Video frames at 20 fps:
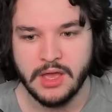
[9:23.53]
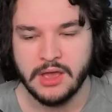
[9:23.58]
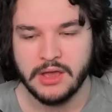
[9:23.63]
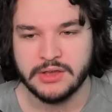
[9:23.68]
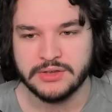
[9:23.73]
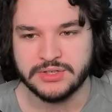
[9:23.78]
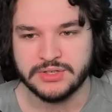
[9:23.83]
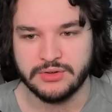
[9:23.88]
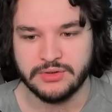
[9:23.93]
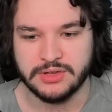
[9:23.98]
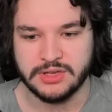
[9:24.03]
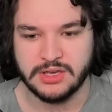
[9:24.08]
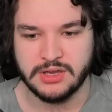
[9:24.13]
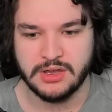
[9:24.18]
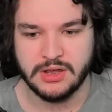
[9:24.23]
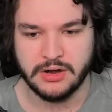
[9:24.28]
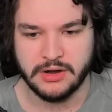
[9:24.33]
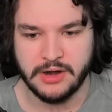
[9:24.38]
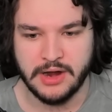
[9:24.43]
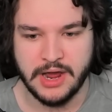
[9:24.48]
So
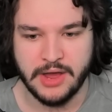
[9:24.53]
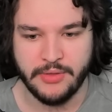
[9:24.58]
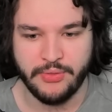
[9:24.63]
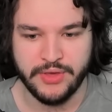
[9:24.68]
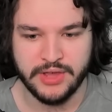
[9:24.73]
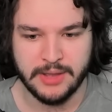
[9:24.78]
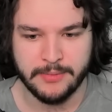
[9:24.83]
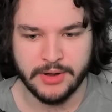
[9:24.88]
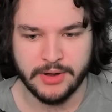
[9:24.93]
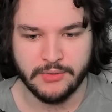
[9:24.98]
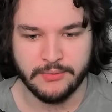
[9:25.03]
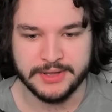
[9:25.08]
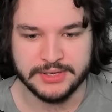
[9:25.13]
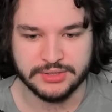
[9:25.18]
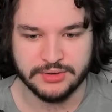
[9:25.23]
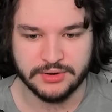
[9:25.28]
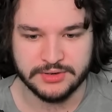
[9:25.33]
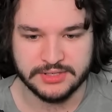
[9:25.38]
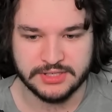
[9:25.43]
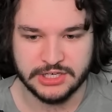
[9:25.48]
here, I think I'm going to
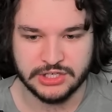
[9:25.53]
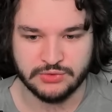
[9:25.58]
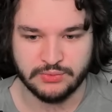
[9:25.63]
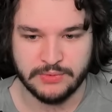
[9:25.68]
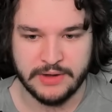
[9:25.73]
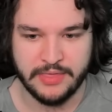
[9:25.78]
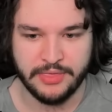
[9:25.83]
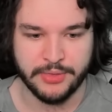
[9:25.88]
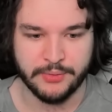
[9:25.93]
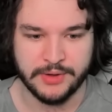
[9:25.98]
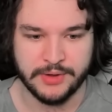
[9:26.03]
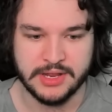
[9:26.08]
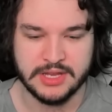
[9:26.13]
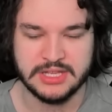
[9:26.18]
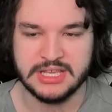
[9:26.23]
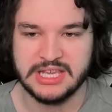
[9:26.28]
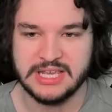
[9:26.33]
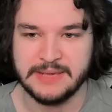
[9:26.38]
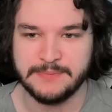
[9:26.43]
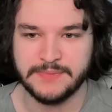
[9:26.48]
resource this Red 3
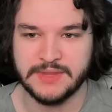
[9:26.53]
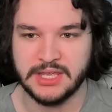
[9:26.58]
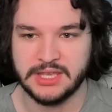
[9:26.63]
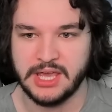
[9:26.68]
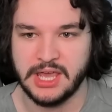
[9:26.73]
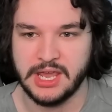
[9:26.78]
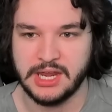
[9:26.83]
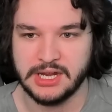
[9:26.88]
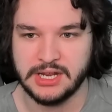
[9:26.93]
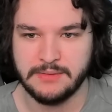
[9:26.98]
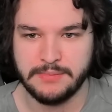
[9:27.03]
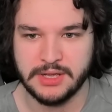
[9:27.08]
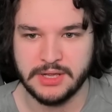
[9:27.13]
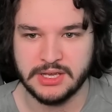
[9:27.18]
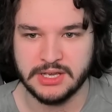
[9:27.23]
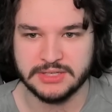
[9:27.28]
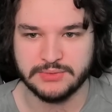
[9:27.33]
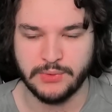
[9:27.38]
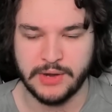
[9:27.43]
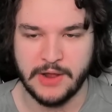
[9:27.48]
and keep the Kanan,
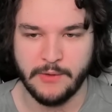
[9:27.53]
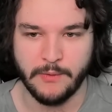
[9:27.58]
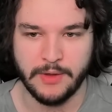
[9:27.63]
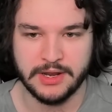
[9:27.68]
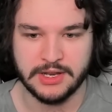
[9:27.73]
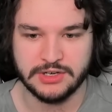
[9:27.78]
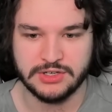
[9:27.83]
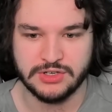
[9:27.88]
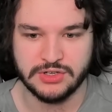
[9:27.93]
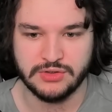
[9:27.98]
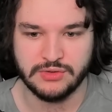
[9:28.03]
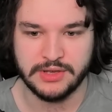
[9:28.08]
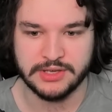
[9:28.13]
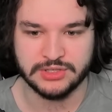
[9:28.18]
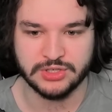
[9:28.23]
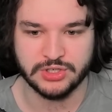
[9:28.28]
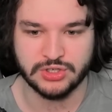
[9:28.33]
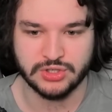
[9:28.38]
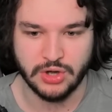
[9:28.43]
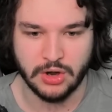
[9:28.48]
because what I want to do is
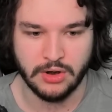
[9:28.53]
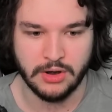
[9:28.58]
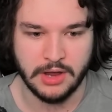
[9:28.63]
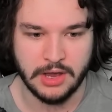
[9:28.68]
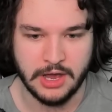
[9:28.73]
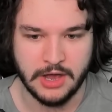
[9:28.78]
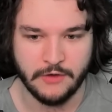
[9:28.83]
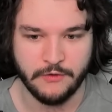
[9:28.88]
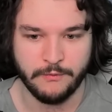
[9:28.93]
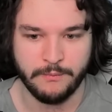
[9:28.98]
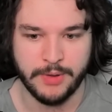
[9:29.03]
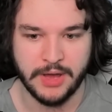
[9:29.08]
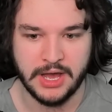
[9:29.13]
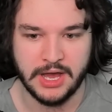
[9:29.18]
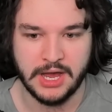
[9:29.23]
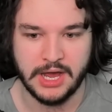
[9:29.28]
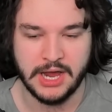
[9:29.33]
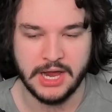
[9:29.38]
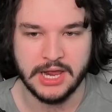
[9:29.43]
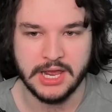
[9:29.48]
start off
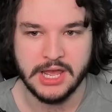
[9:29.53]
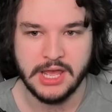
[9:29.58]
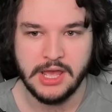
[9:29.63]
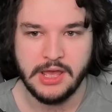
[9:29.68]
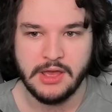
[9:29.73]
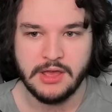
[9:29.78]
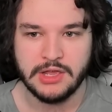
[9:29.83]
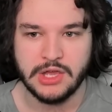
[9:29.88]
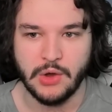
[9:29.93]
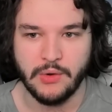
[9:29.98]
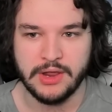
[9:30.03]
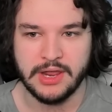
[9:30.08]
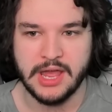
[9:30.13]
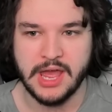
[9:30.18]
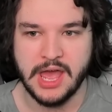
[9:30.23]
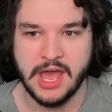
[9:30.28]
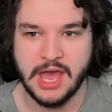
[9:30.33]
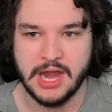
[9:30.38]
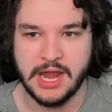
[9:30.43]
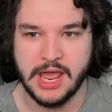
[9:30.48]
by going
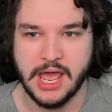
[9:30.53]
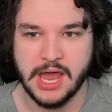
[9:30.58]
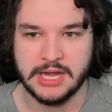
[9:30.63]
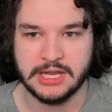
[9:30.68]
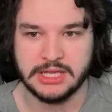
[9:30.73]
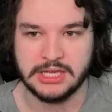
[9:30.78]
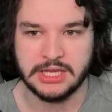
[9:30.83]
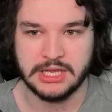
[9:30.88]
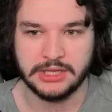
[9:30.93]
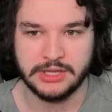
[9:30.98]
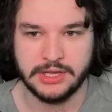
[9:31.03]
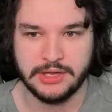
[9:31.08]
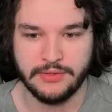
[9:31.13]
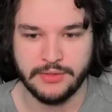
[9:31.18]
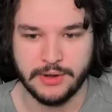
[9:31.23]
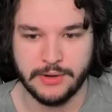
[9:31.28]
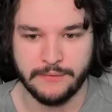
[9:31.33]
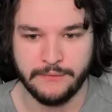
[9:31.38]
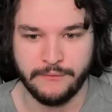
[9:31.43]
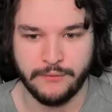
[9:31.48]
ahead and killing
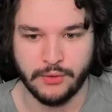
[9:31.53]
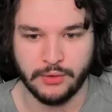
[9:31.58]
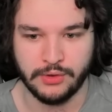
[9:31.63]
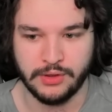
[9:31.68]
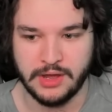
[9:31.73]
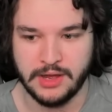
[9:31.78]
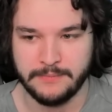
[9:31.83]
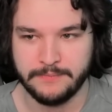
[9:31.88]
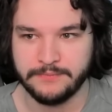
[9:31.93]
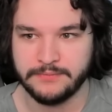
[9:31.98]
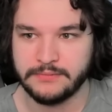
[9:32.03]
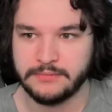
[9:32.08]
their 4-LOM.